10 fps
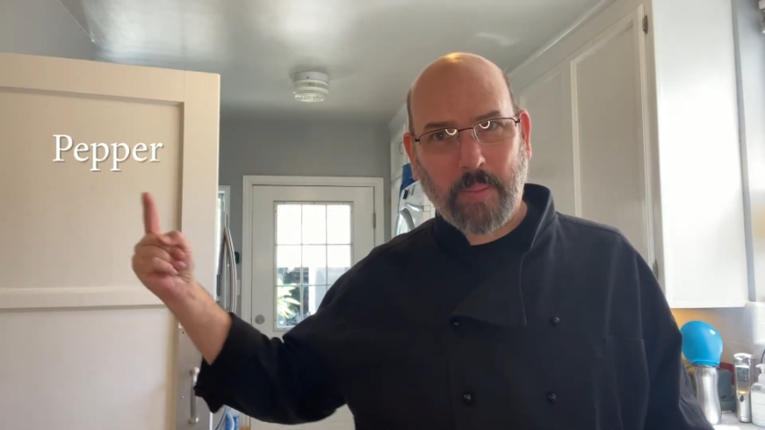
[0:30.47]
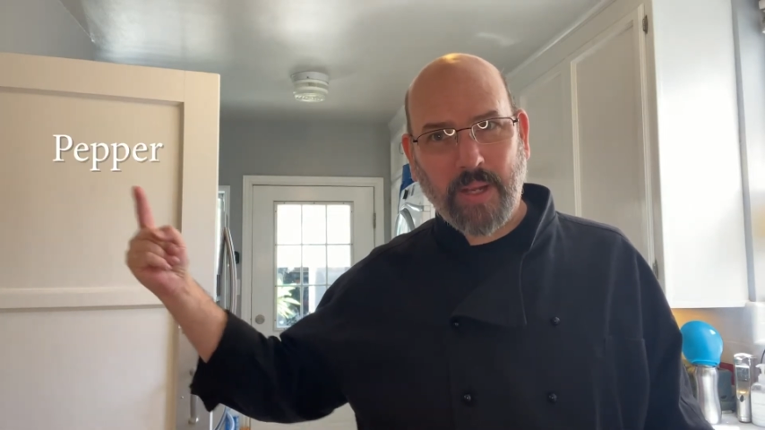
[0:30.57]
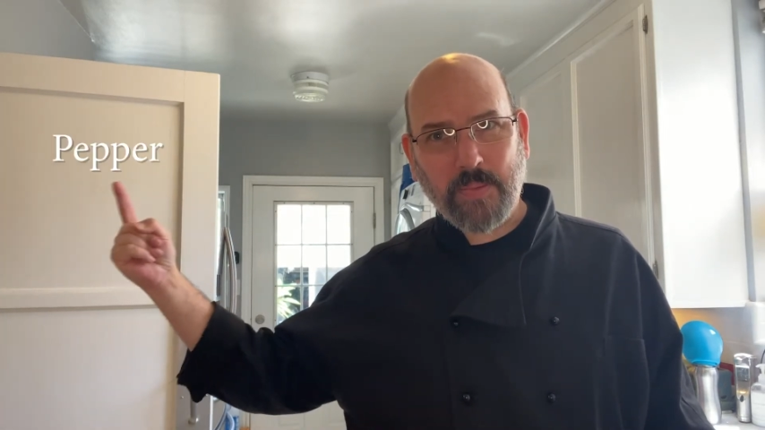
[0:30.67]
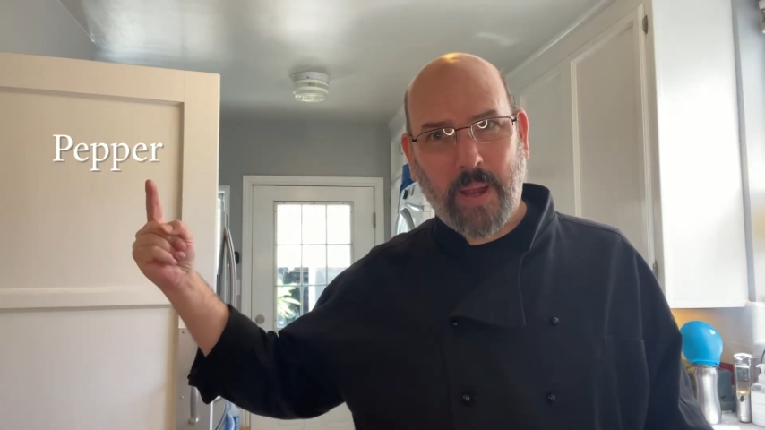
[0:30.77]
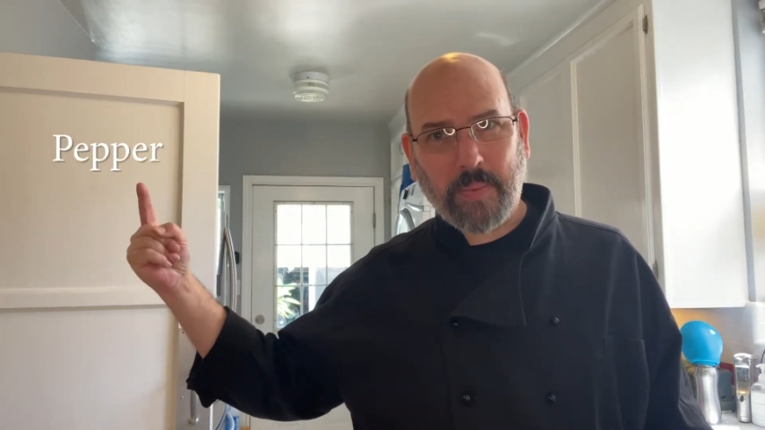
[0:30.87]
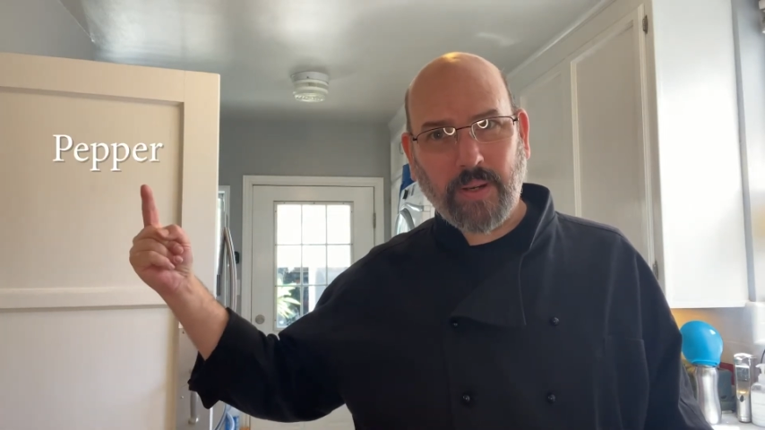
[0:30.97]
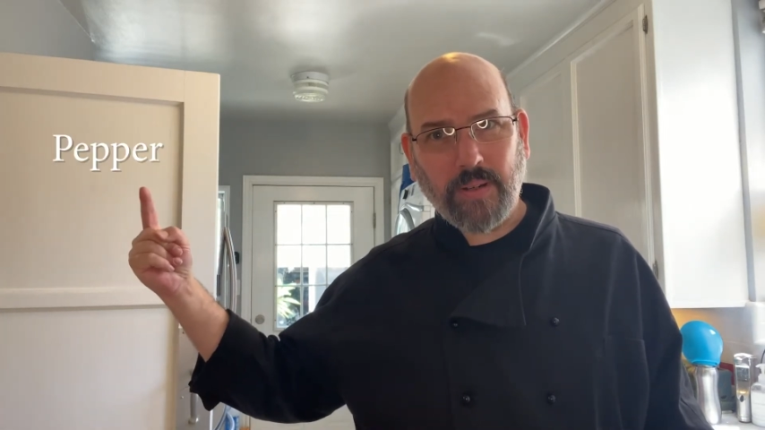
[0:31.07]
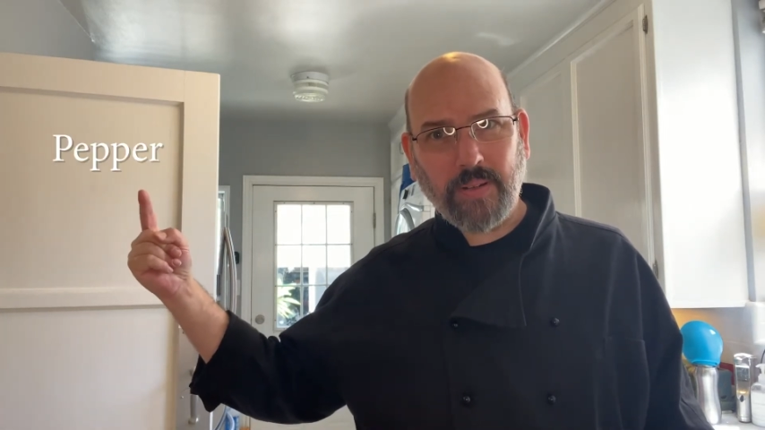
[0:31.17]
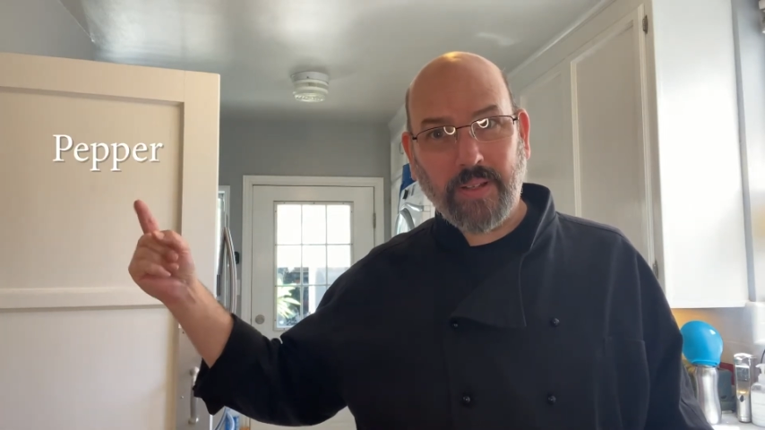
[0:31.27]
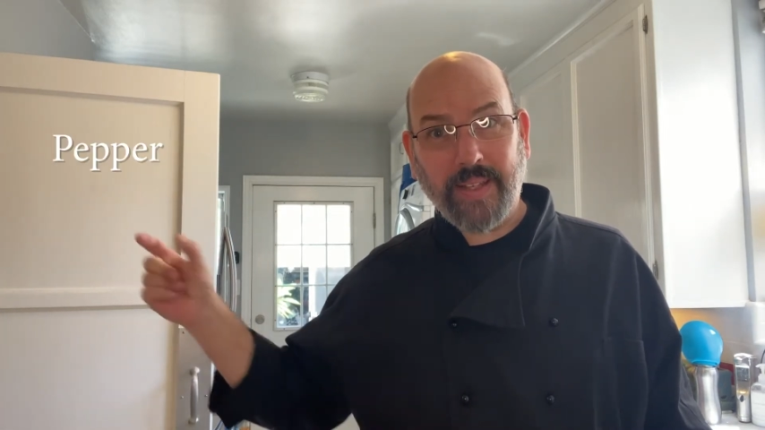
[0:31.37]
means pepper,
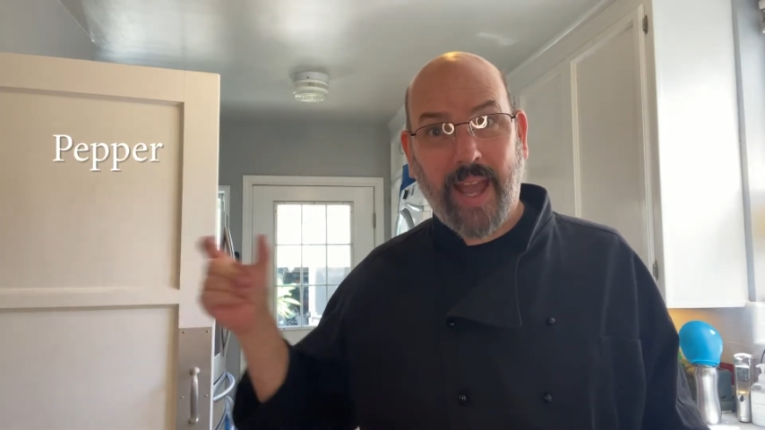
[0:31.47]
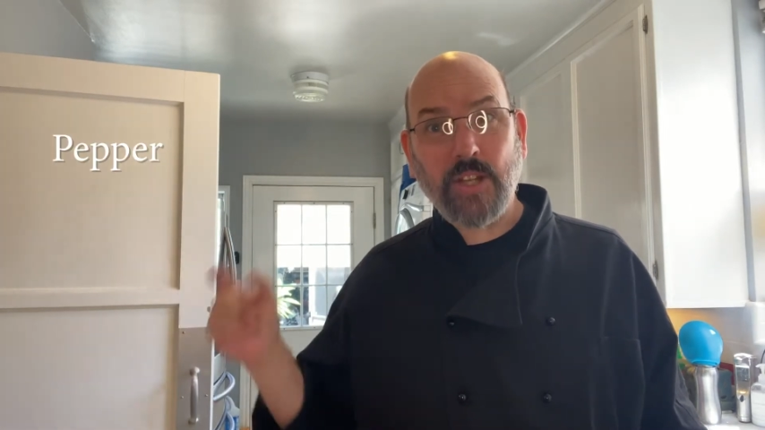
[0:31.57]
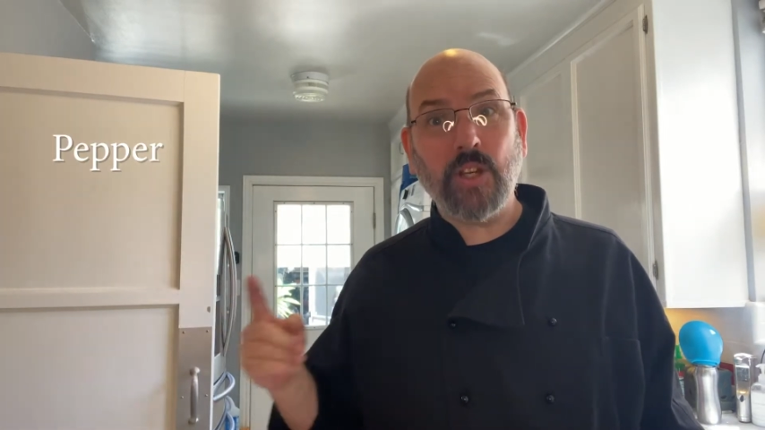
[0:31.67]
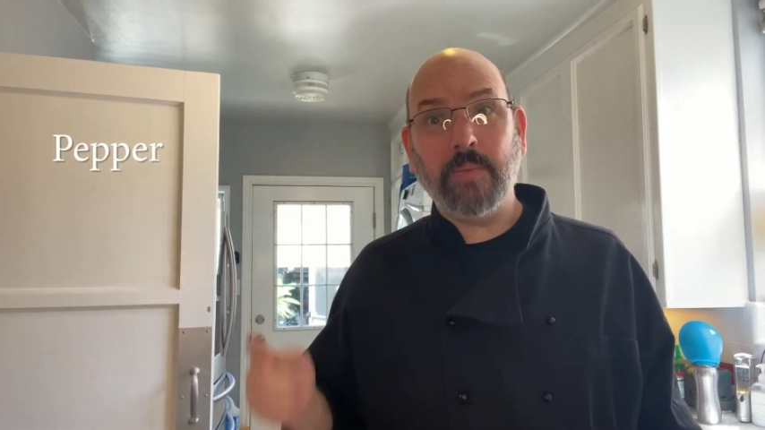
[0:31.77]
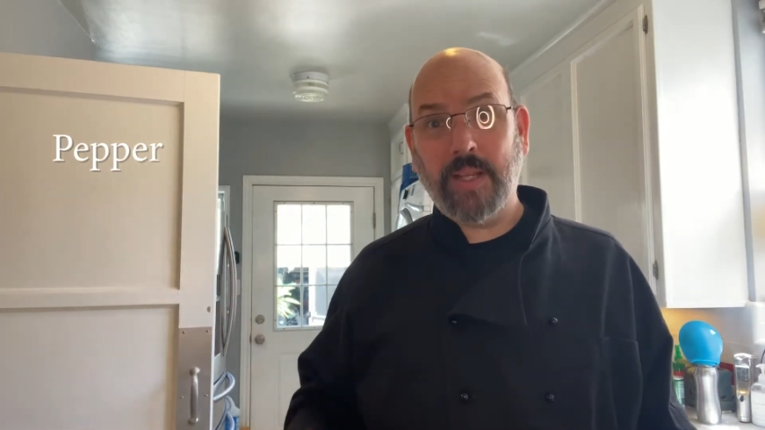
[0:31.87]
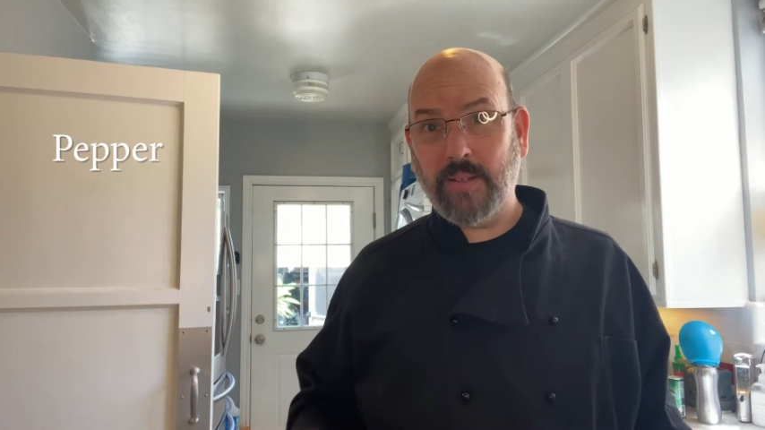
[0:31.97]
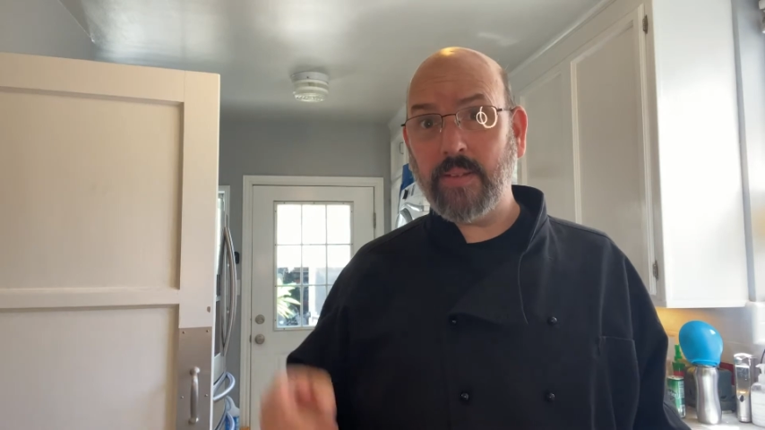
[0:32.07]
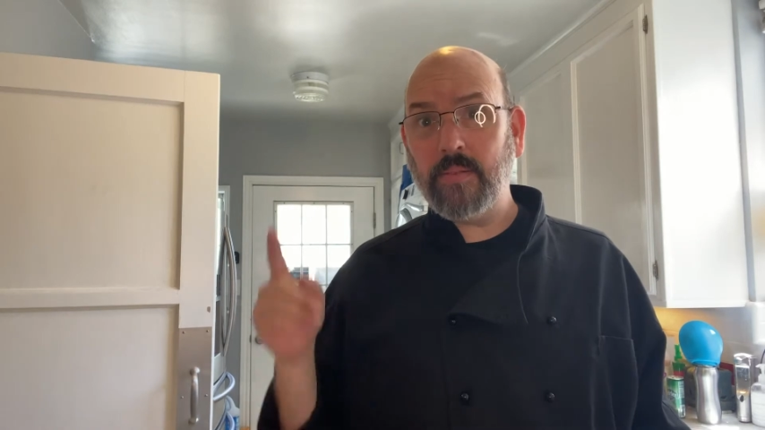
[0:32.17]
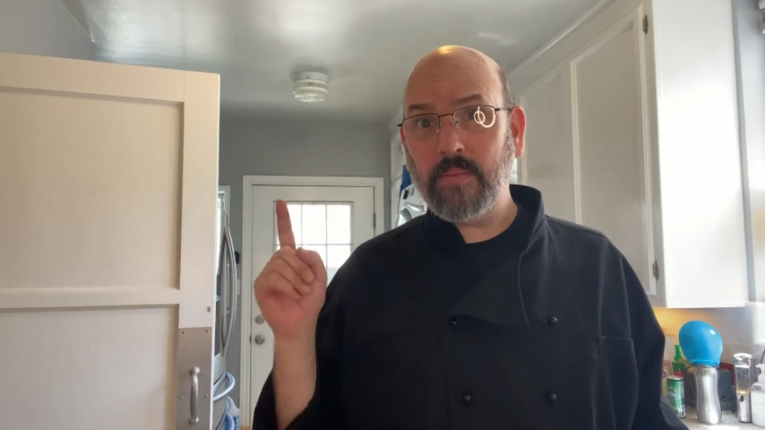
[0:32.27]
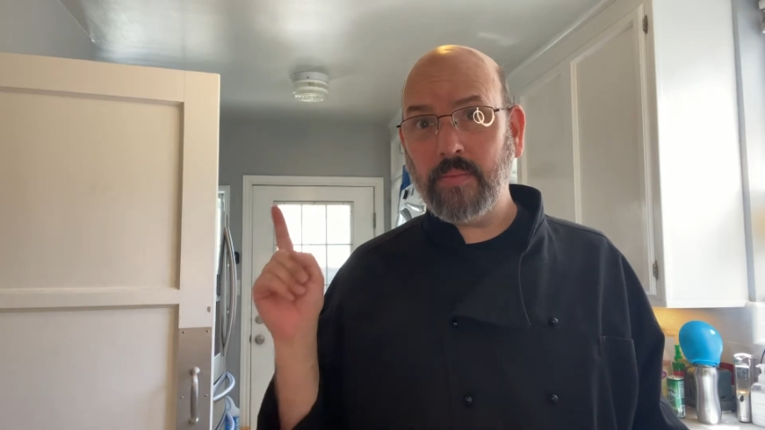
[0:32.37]
and the Cacio means